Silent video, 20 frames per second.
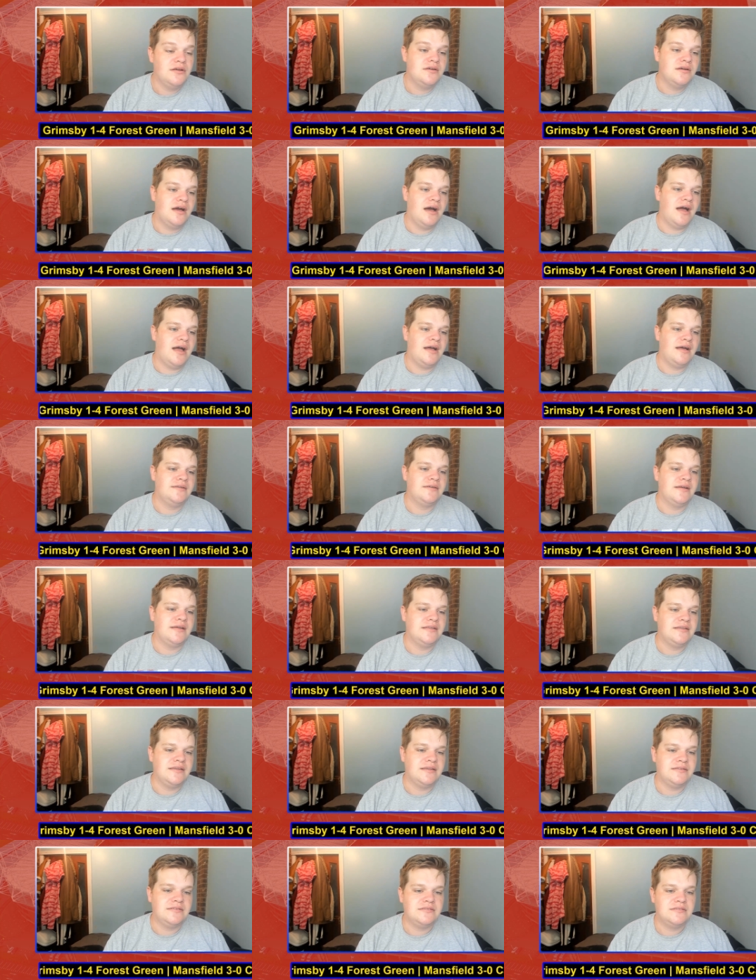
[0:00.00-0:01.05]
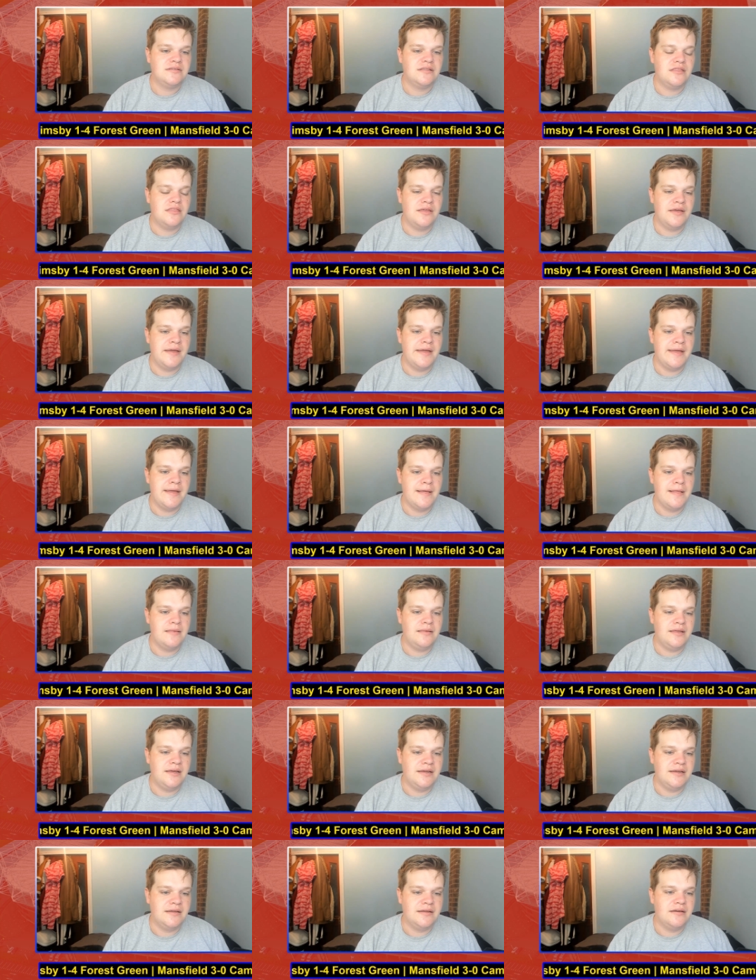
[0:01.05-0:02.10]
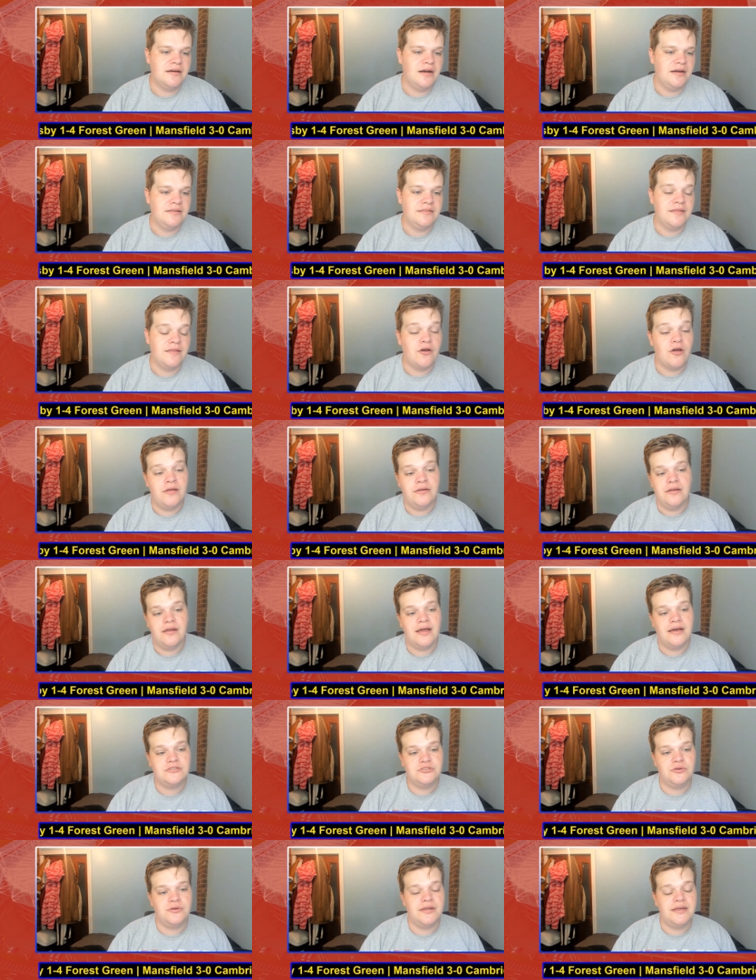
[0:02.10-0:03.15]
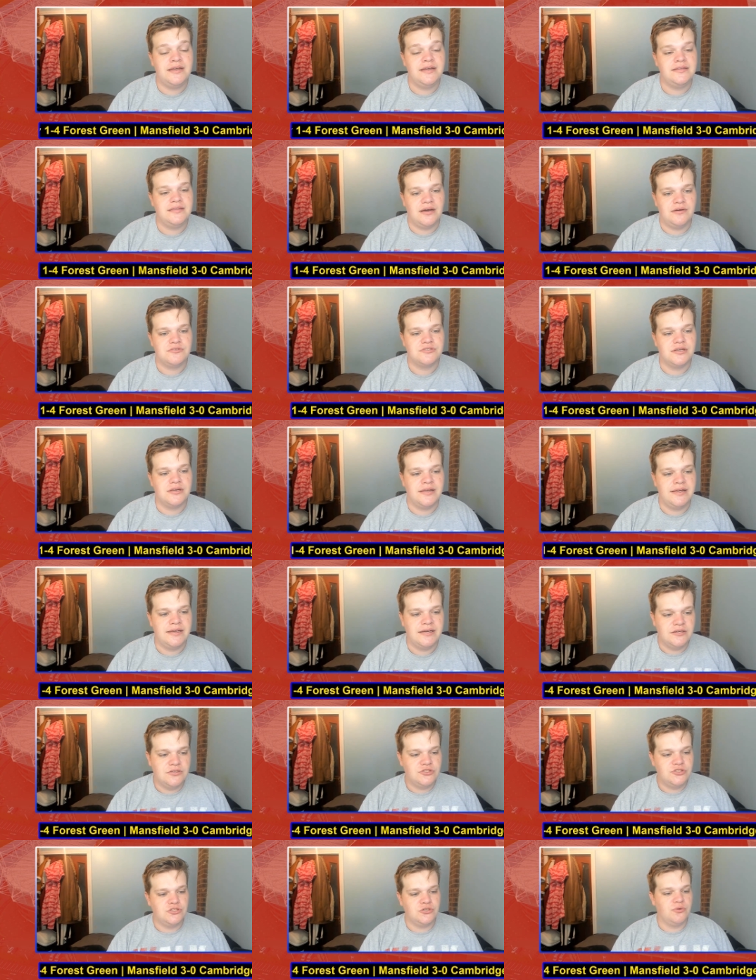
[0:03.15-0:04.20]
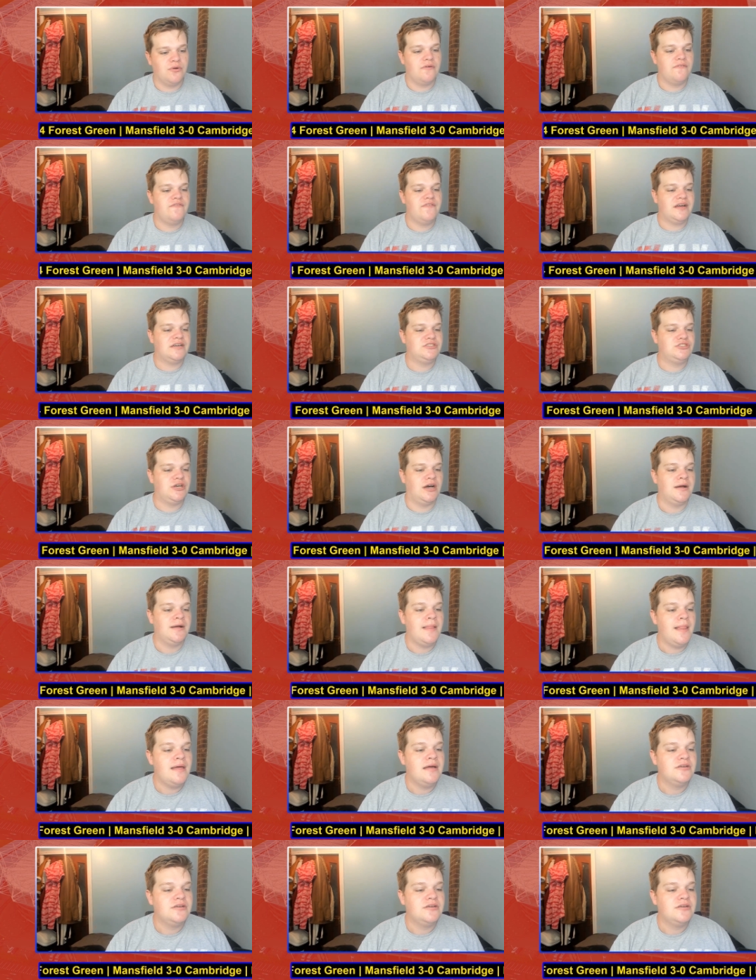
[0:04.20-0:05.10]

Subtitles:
In the league, in the National League, and now it's a League 2 fixture.